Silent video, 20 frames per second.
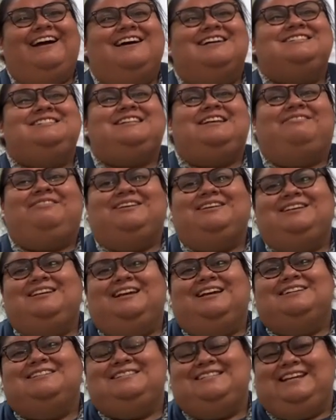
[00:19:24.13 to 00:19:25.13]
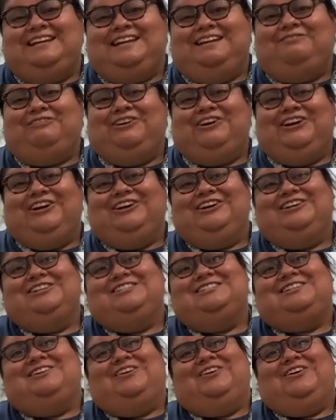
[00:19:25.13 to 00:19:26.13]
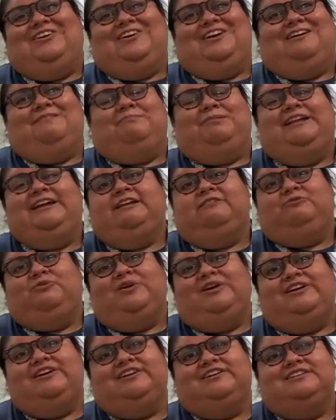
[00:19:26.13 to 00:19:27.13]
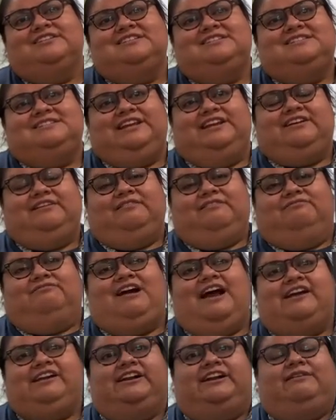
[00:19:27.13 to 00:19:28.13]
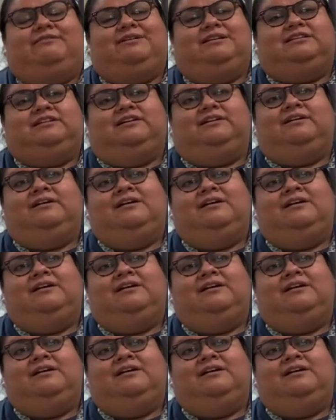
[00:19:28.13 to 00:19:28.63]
CVC words or blend words, you know, writing it with a